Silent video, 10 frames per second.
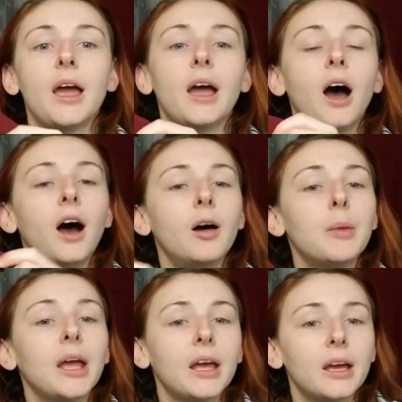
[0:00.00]

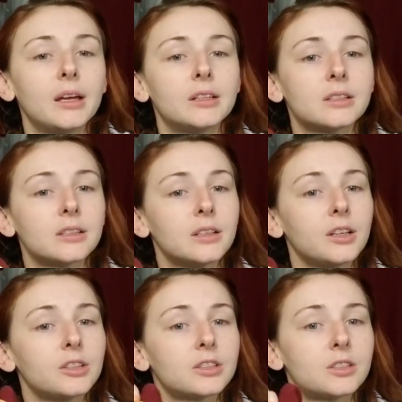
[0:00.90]
and
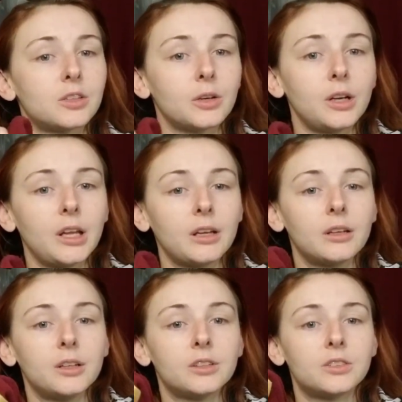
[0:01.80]
sturdy,
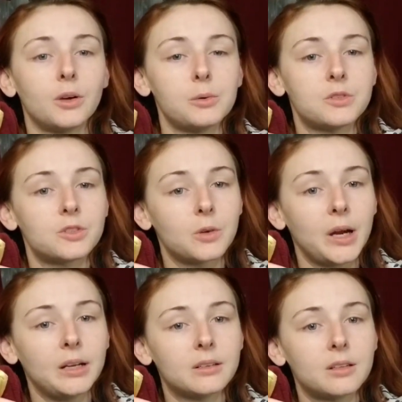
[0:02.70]
sewed
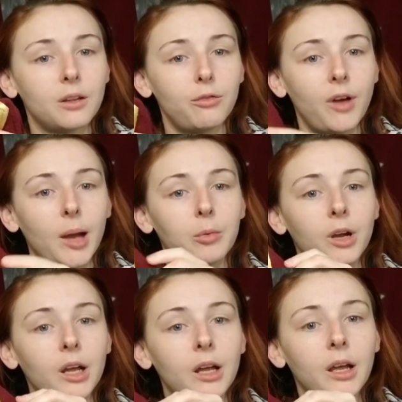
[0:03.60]
straight into the
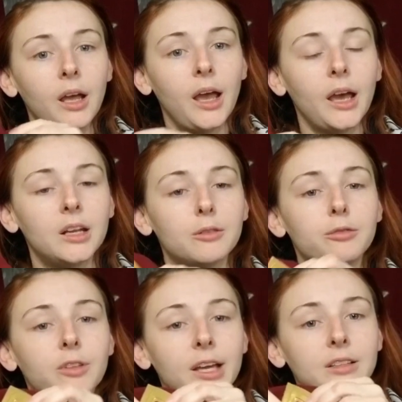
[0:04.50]
fabric, and it
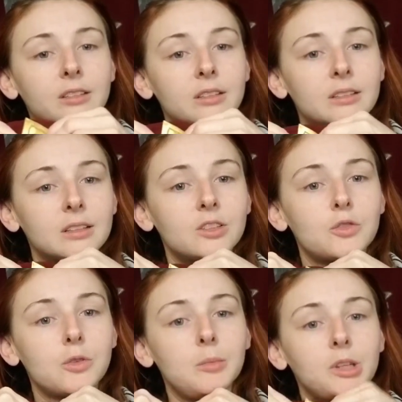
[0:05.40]
flexes
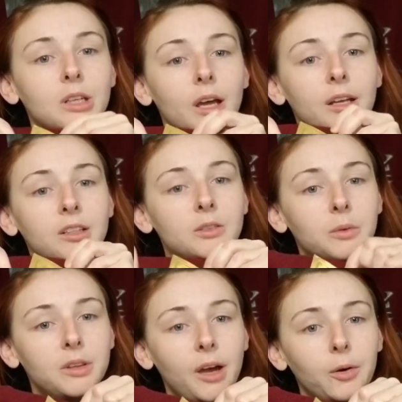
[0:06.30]
extremely nice
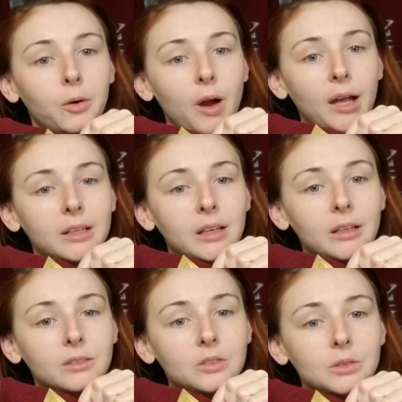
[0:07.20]
without
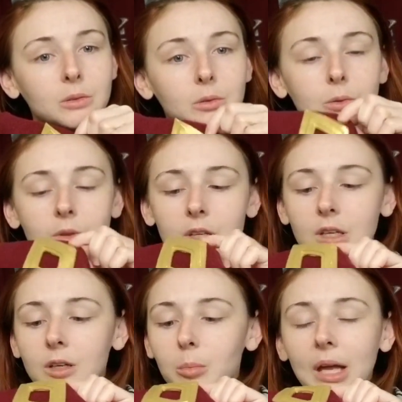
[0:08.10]
cracking to
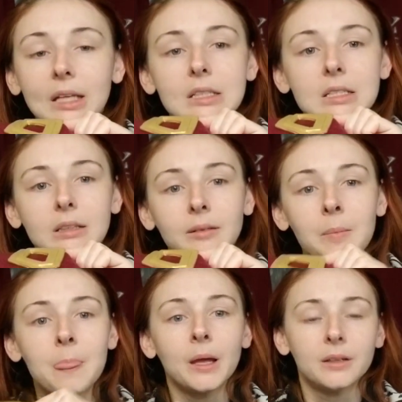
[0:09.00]
the paint.
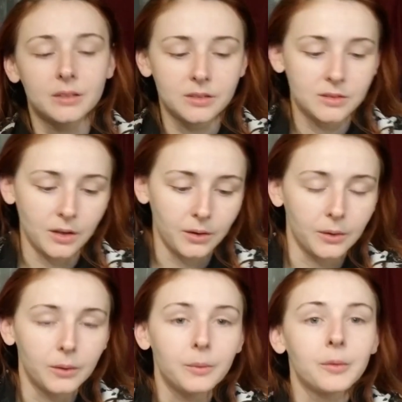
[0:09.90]

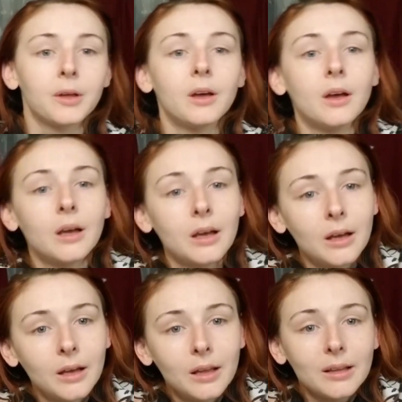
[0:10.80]
So
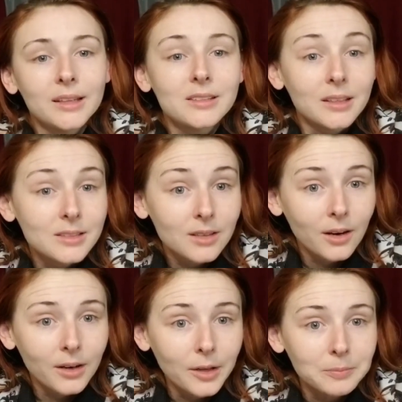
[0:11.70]
let's get
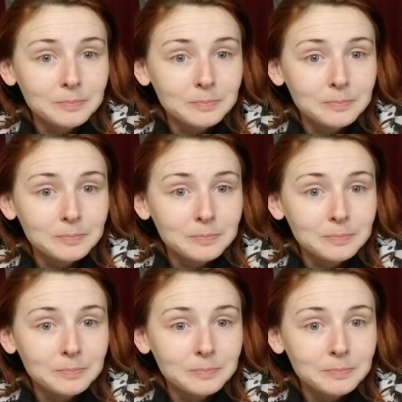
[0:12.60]
started.